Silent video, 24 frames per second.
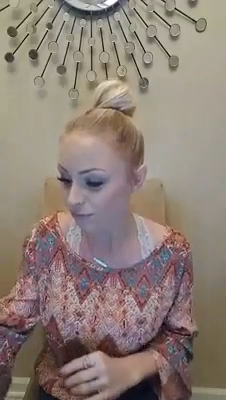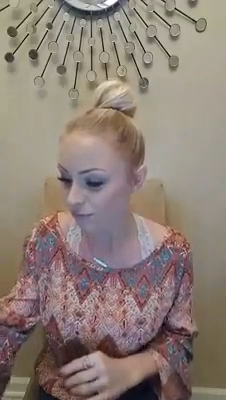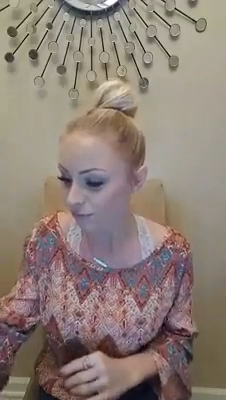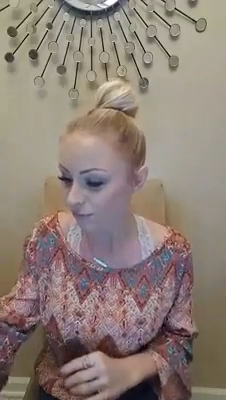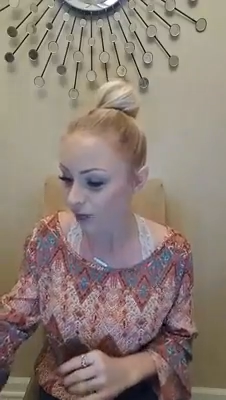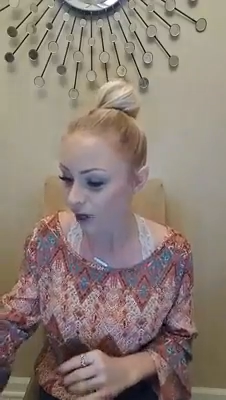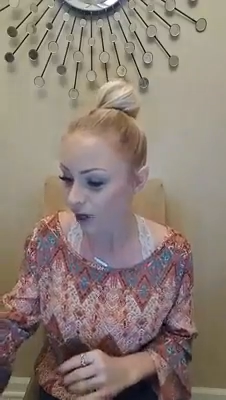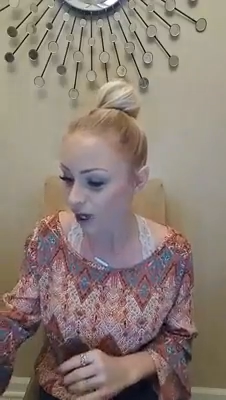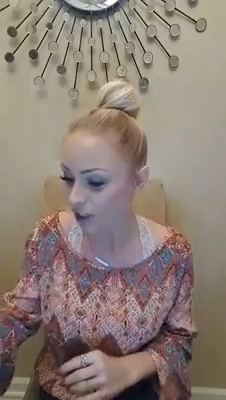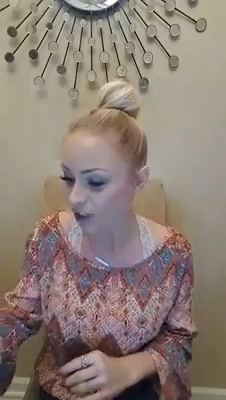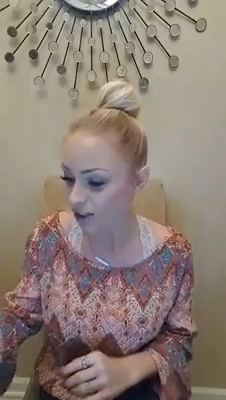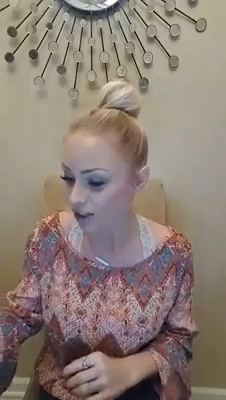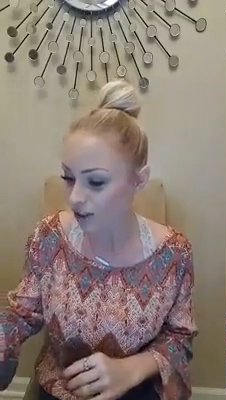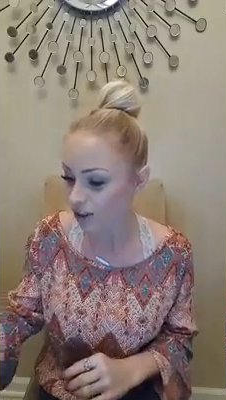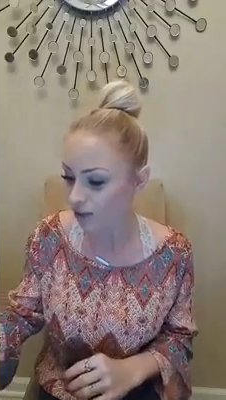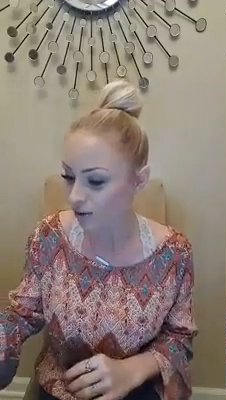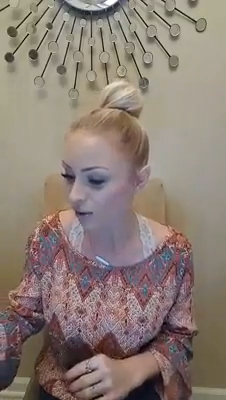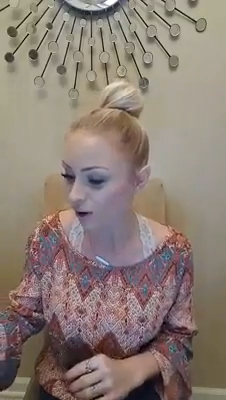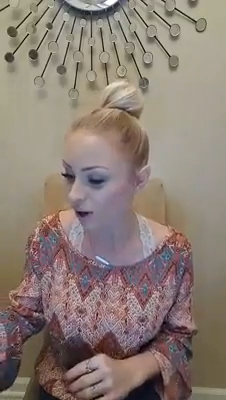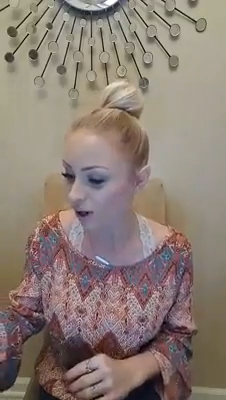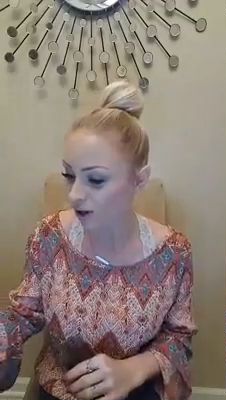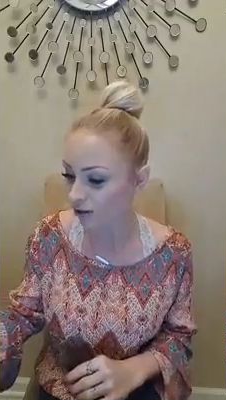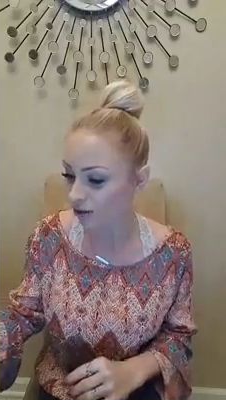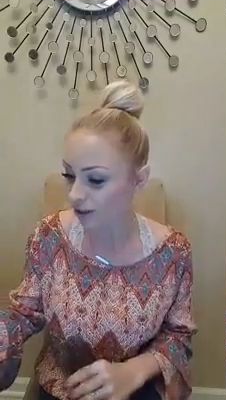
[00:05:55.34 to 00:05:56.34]
Hi,
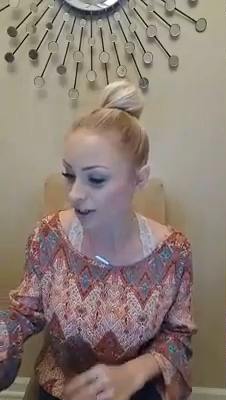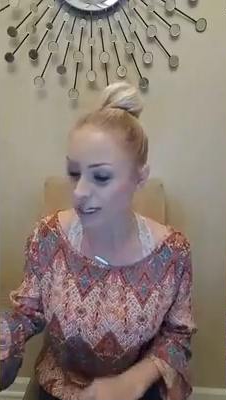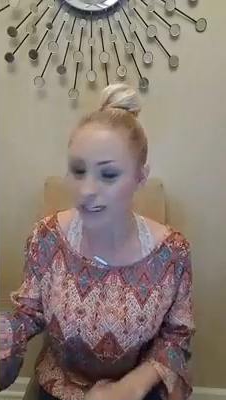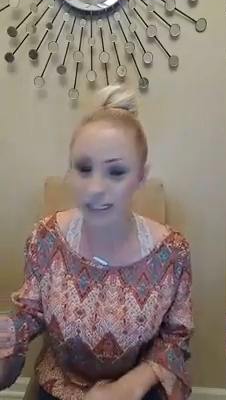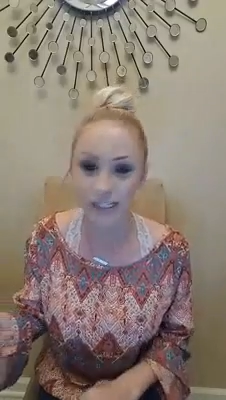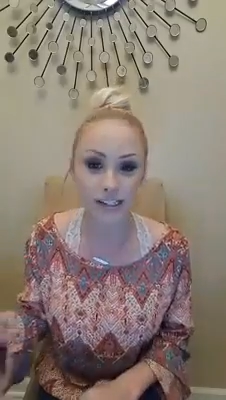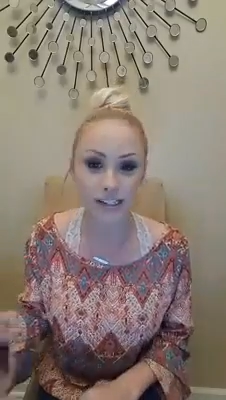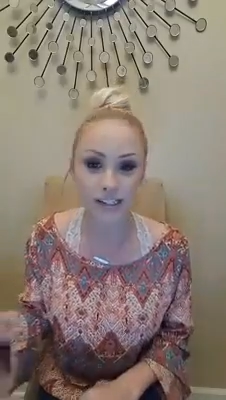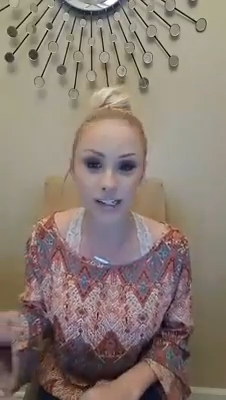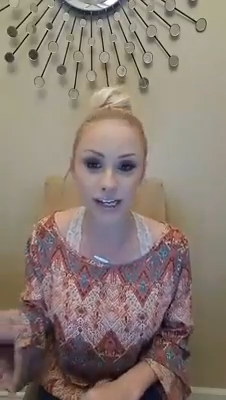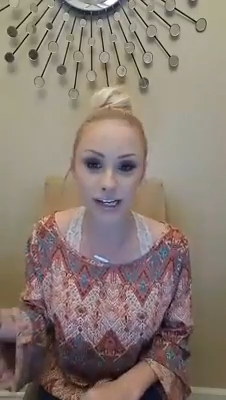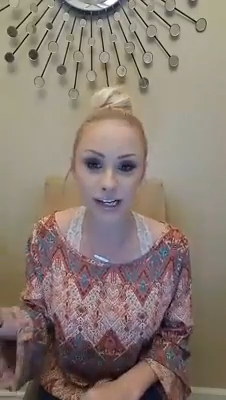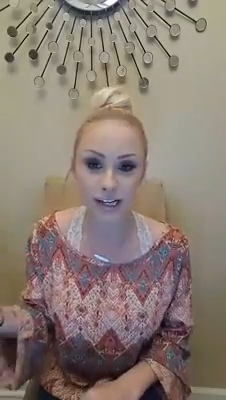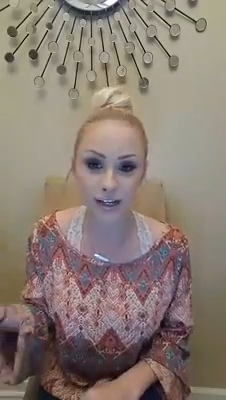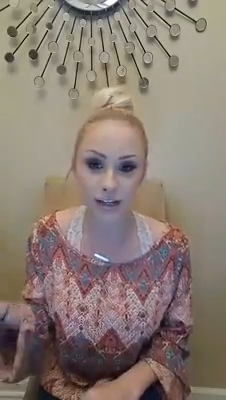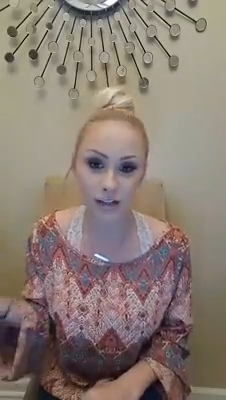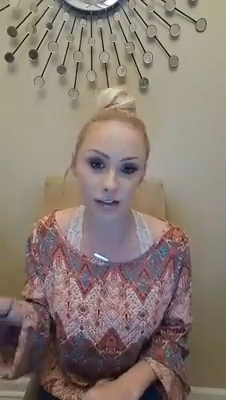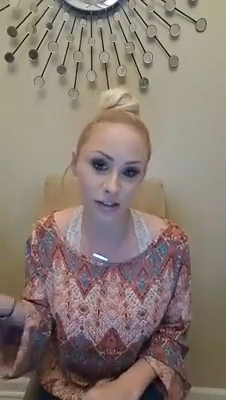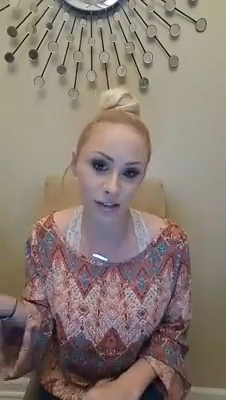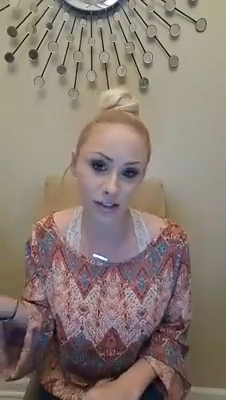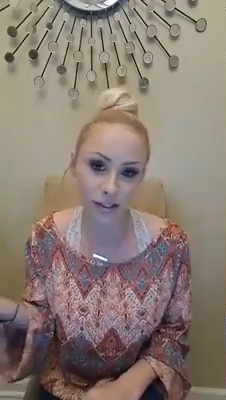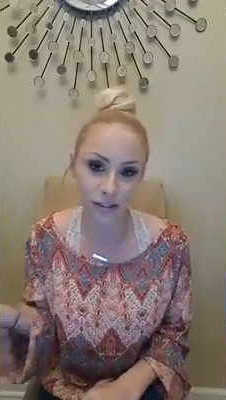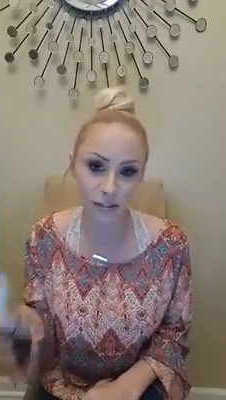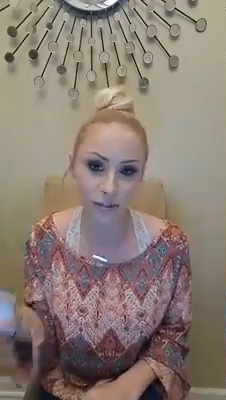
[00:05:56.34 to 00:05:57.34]
Megan. Hi,
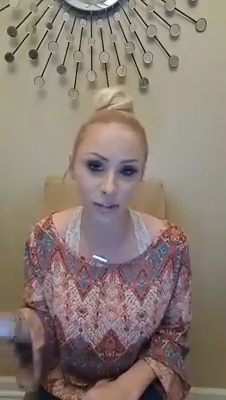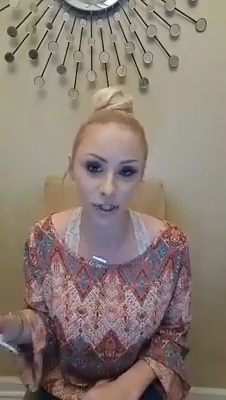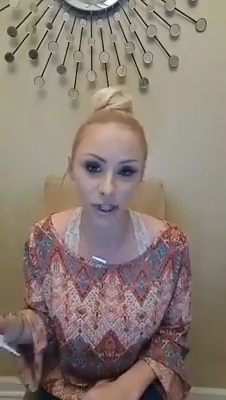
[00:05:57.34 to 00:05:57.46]
honey.